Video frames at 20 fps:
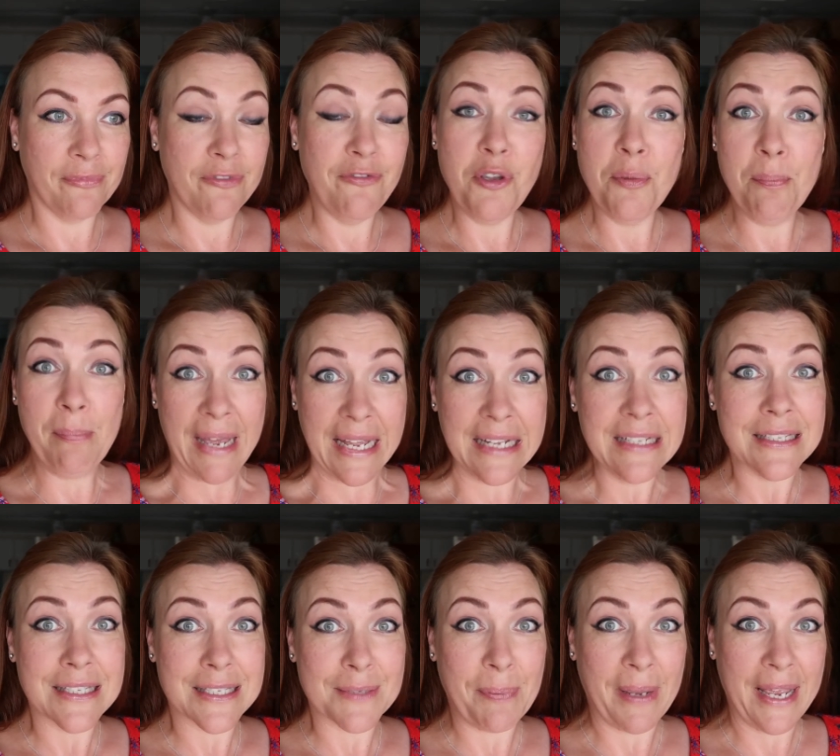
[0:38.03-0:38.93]
a few
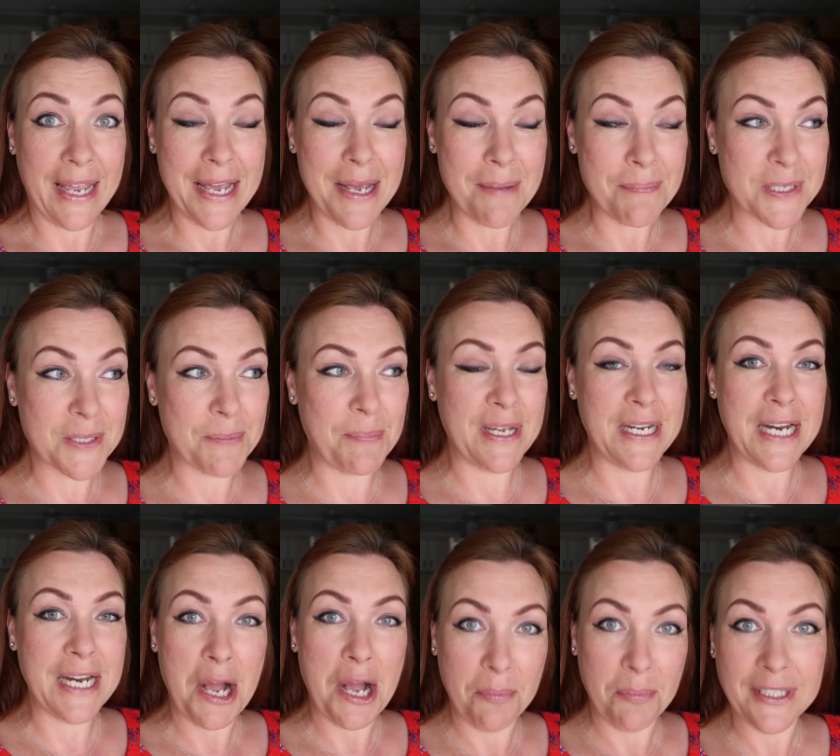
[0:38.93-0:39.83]
months perhaps, but
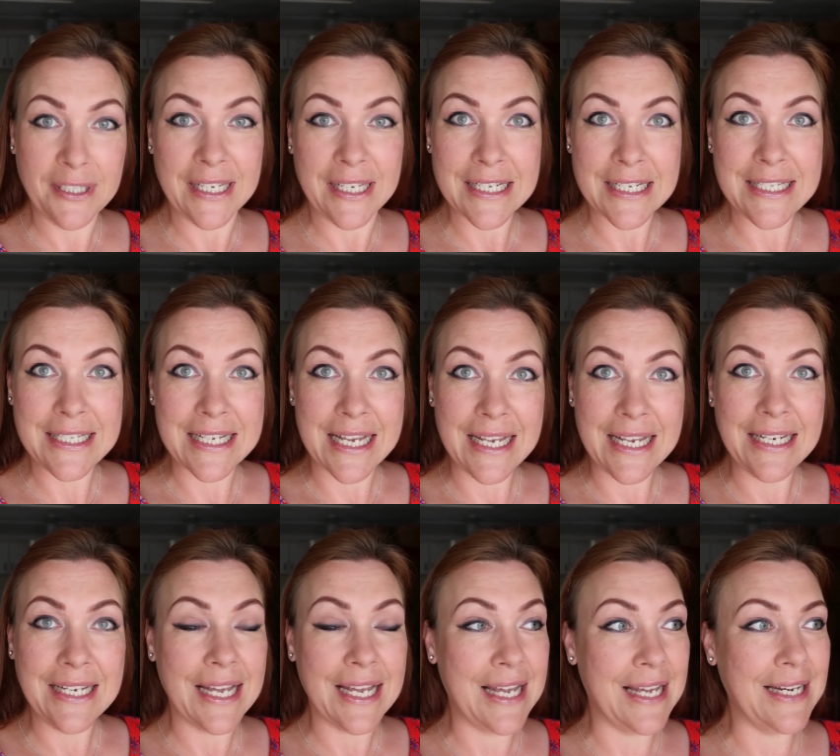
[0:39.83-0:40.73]
I will get it done
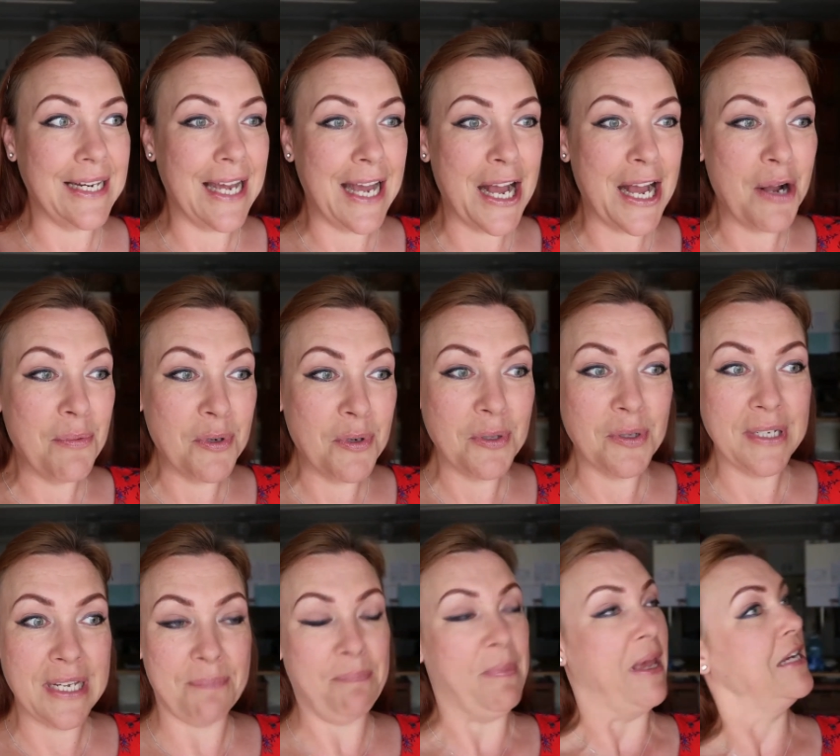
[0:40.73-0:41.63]
and I will
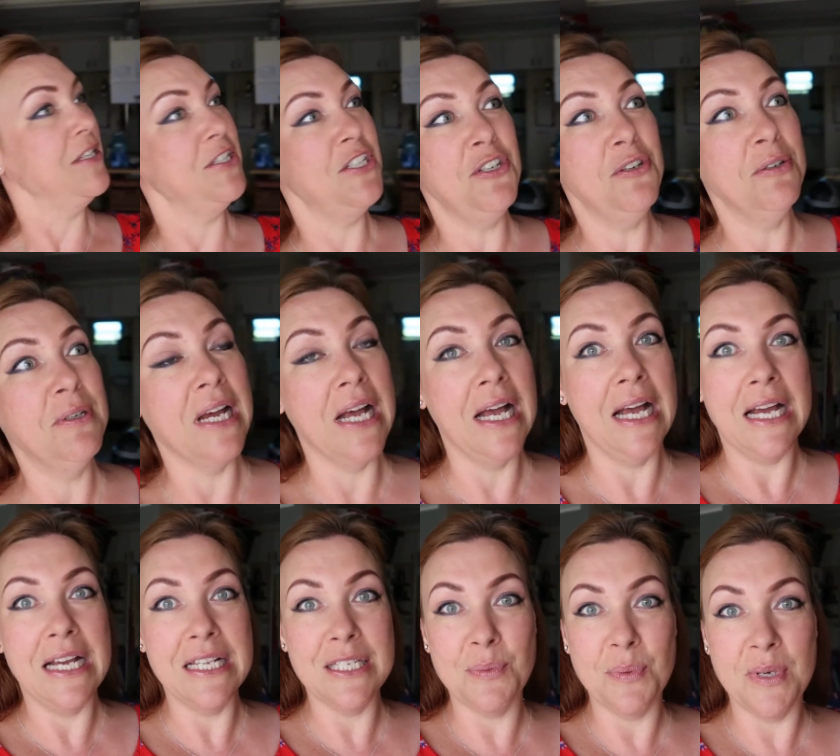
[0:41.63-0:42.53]
get back to you
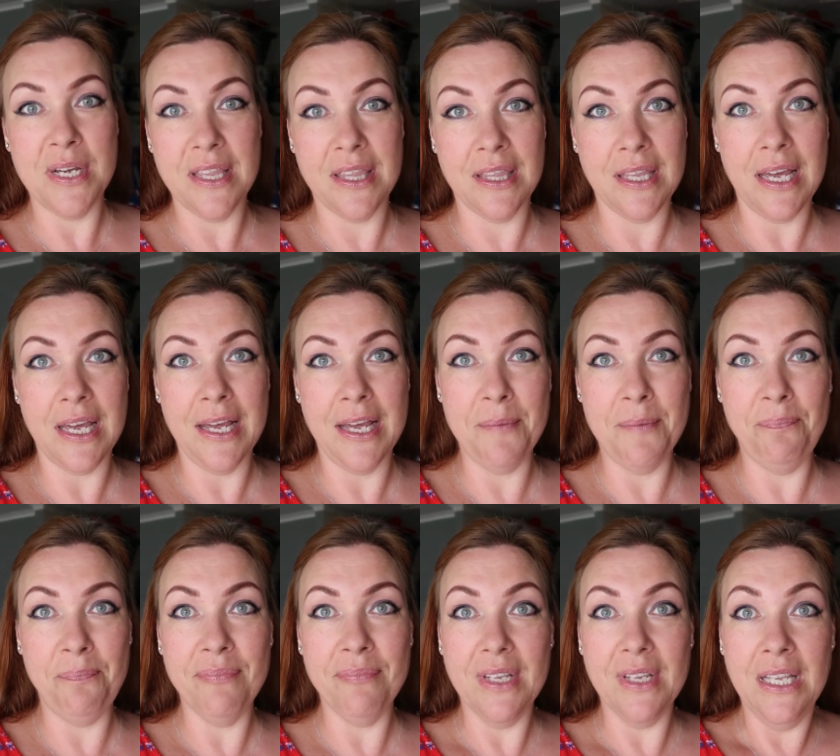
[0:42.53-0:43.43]
guys with,
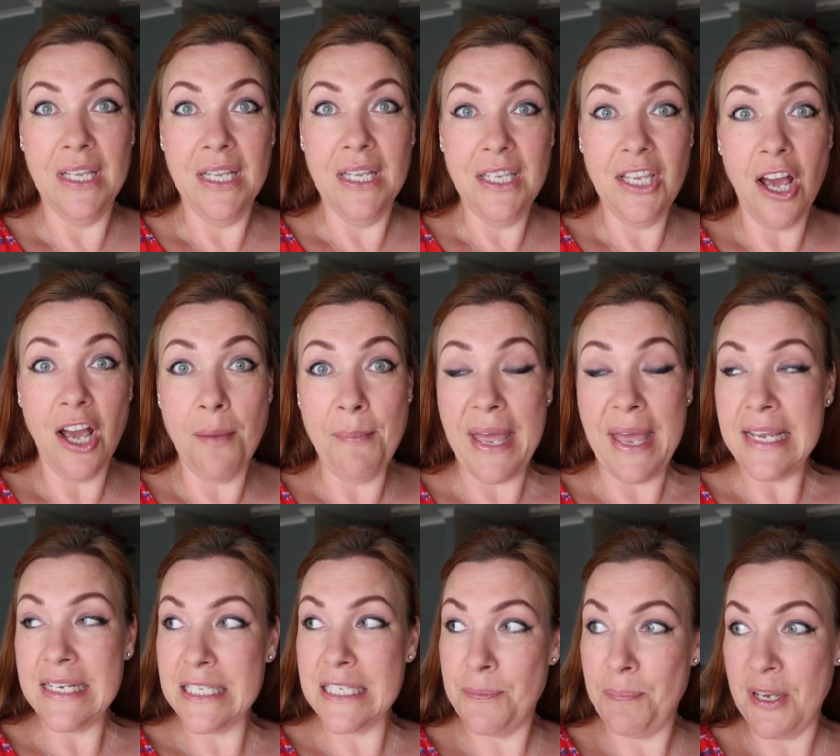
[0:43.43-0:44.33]
um, yeah, my
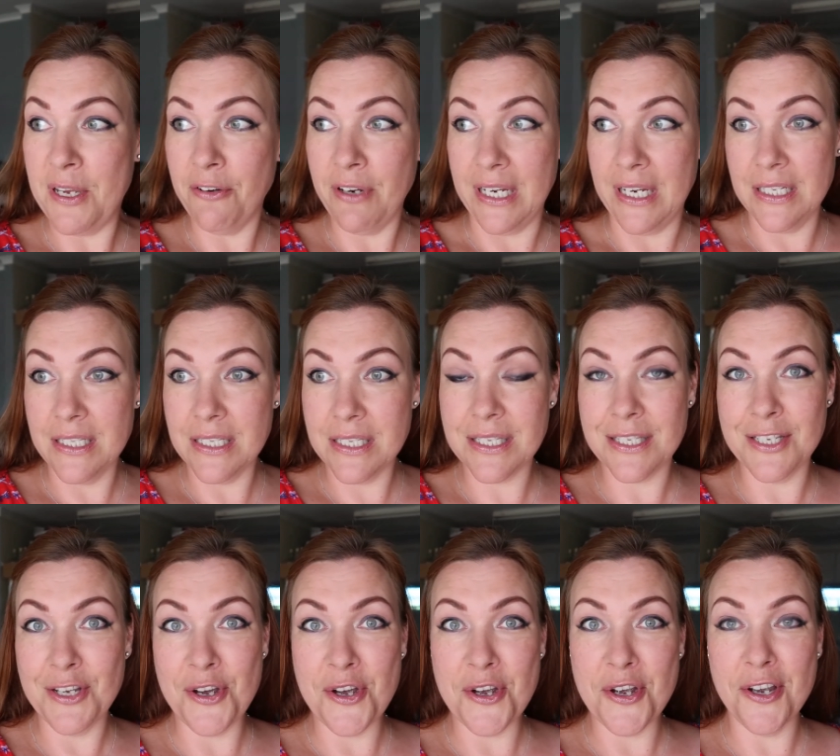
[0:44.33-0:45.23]
experience.
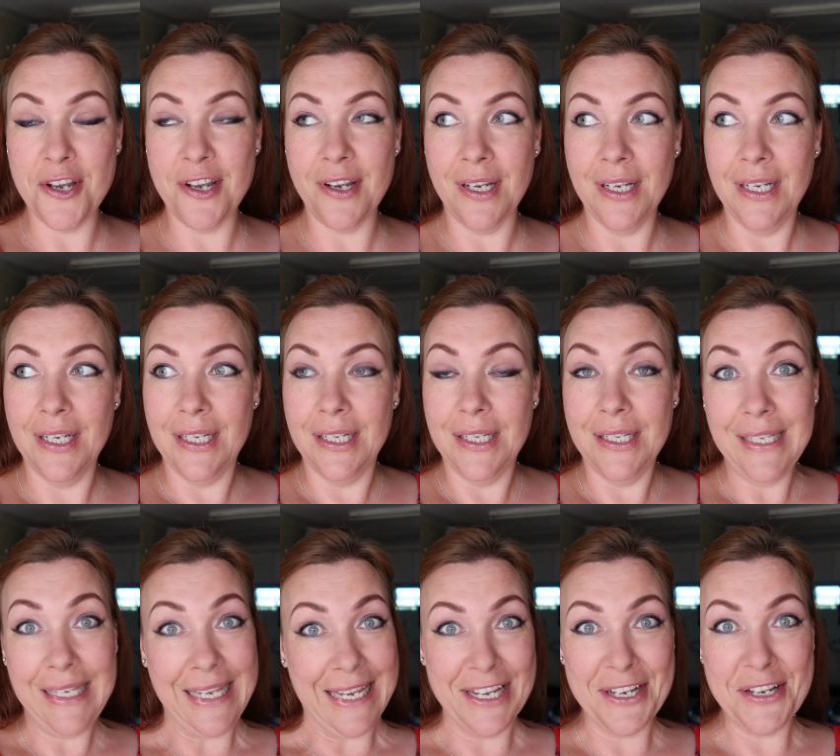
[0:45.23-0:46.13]
So
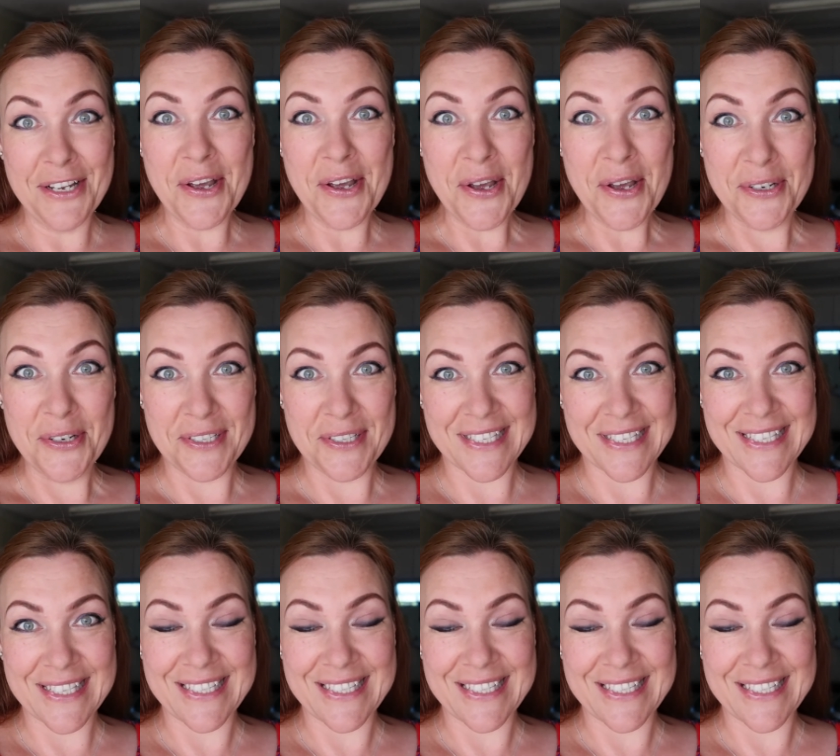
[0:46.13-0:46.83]
here goes.